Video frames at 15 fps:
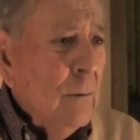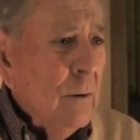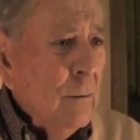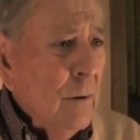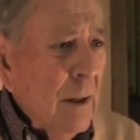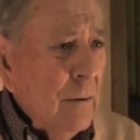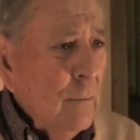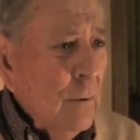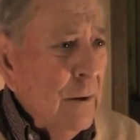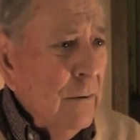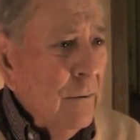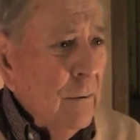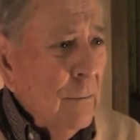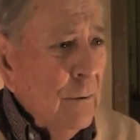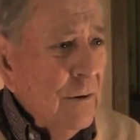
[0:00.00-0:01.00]
Where I
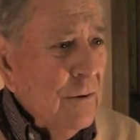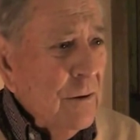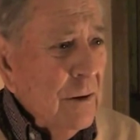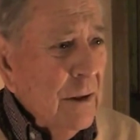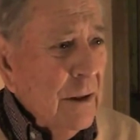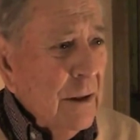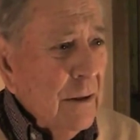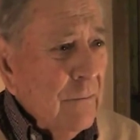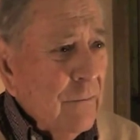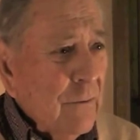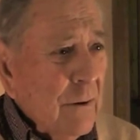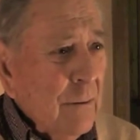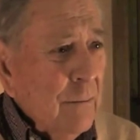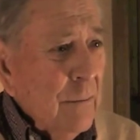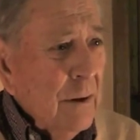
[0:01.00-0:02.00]
went originally. From,
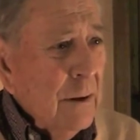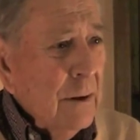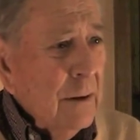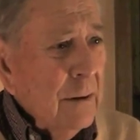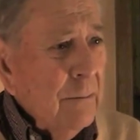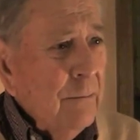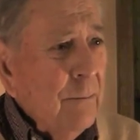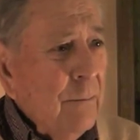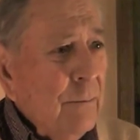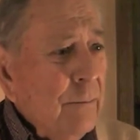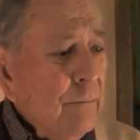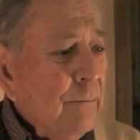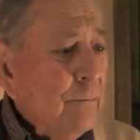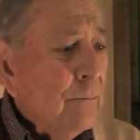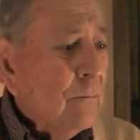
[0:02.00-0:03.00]
yeah.
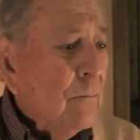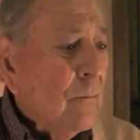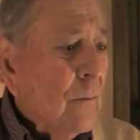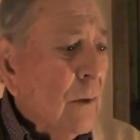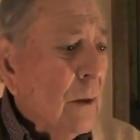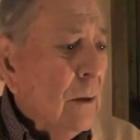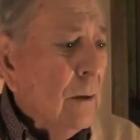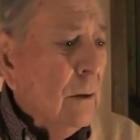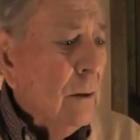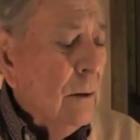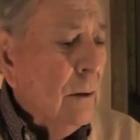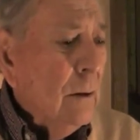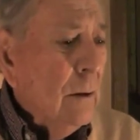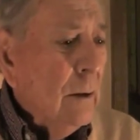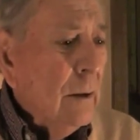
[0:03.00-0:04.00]
Not Fort
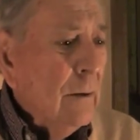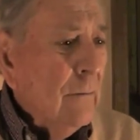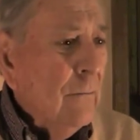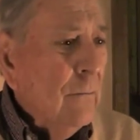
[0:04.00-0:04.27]
Devens.